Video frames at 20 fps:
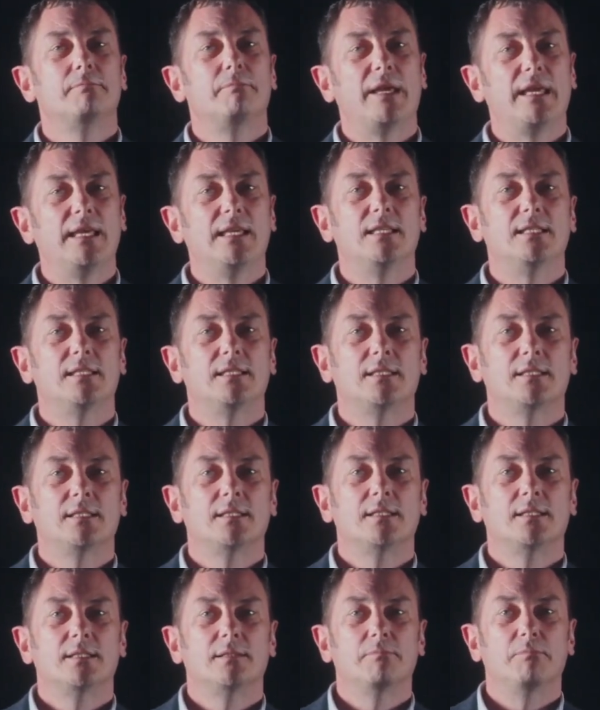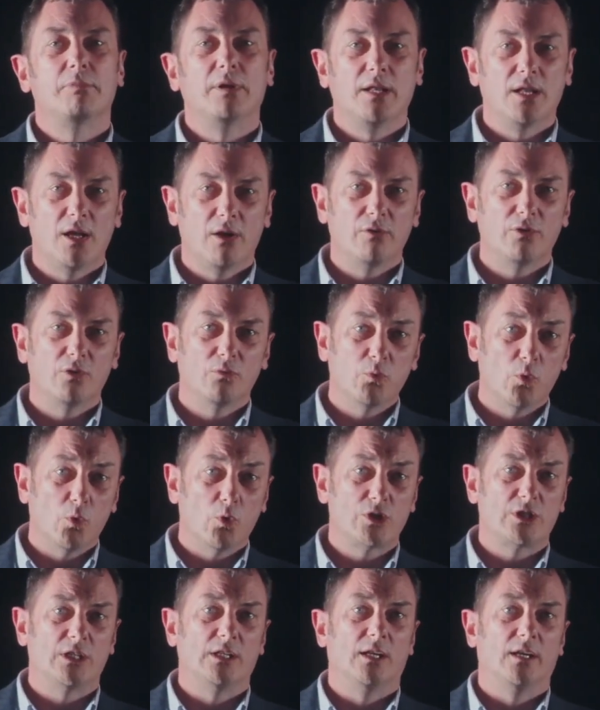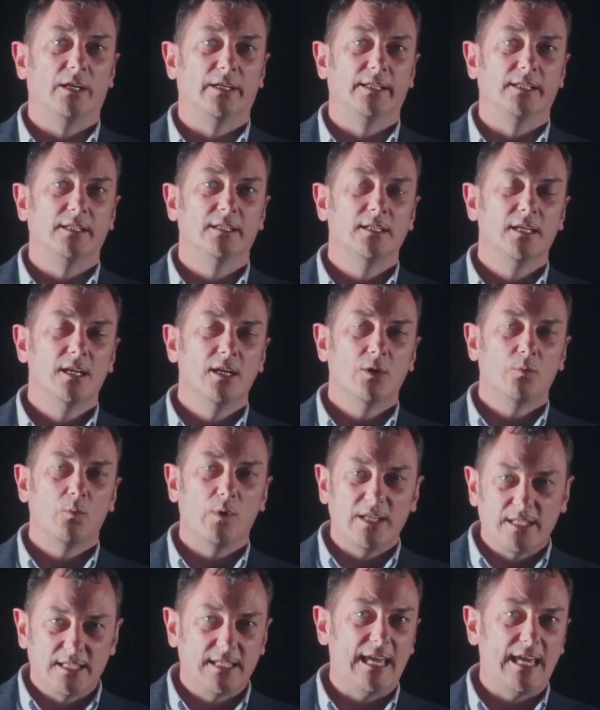piece below the waterline, which